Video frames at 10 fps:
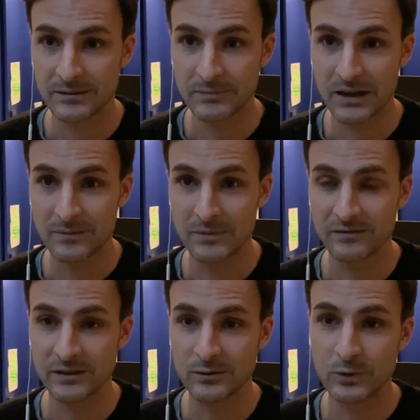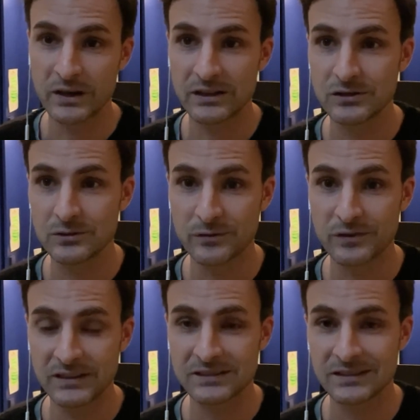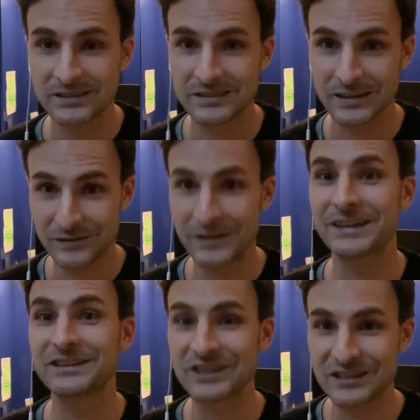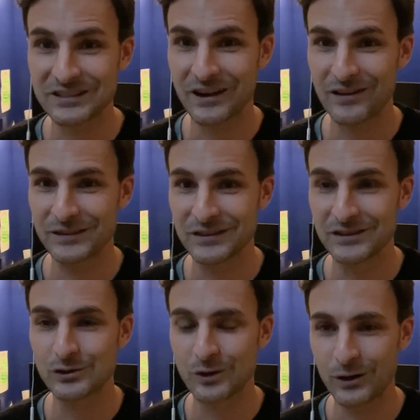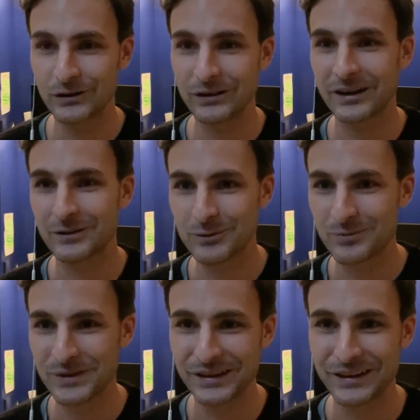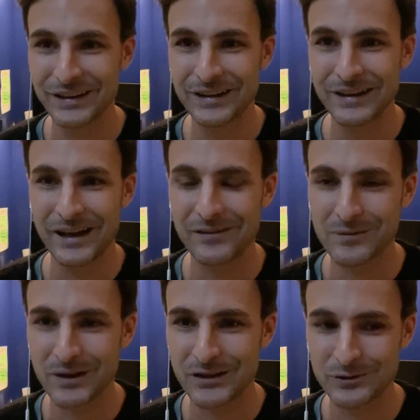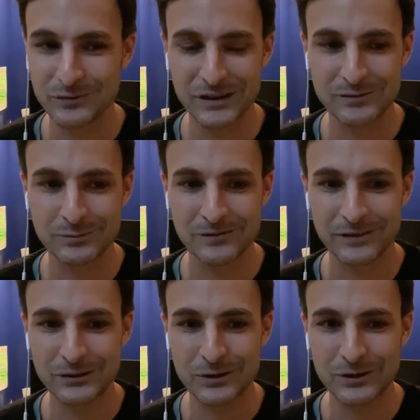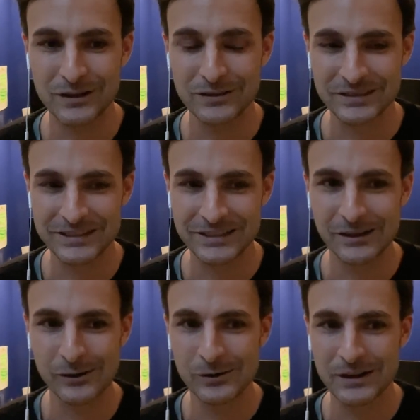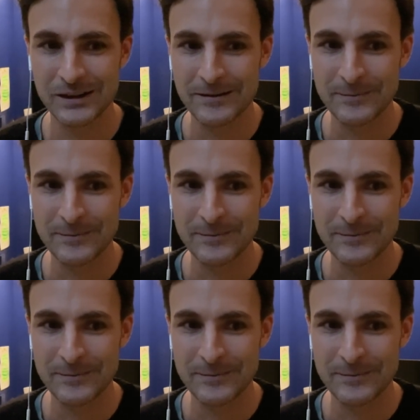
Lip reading: I'm having weekly Joe fixes. In fact, just after this call, I will be having my Joe fix with Victor, the CEO.